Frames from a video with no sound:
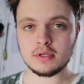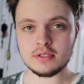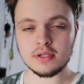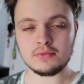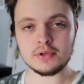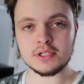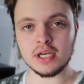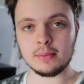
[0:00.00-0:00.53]
Because
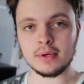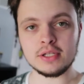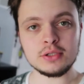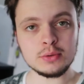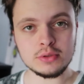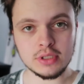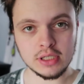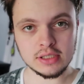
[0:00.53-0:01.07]
every time I
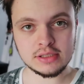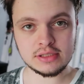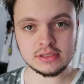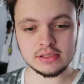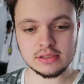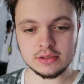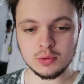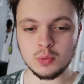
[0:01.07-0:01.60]
do
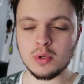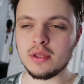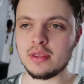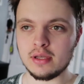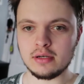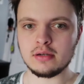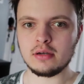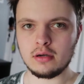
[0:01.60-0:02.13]
dust,
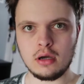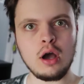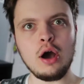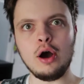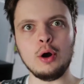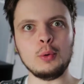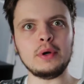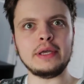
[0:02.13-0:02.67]
within
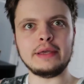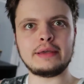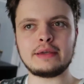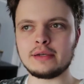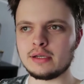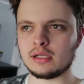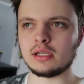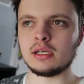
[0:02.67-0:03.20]
a
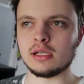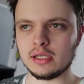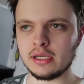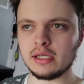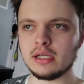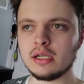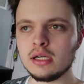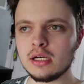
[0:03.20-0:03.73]
week,
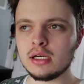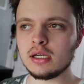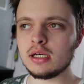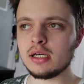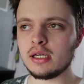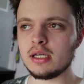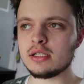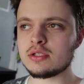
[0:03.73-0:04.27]
clearly,
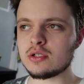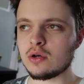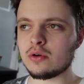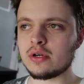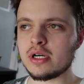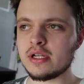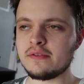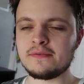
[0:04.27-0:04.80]
it's
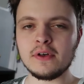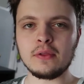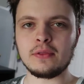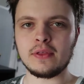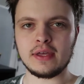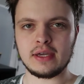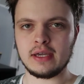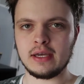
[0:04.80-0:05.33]
already
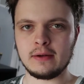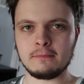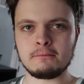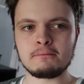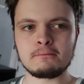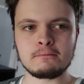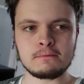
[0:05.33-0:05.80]
filthy again.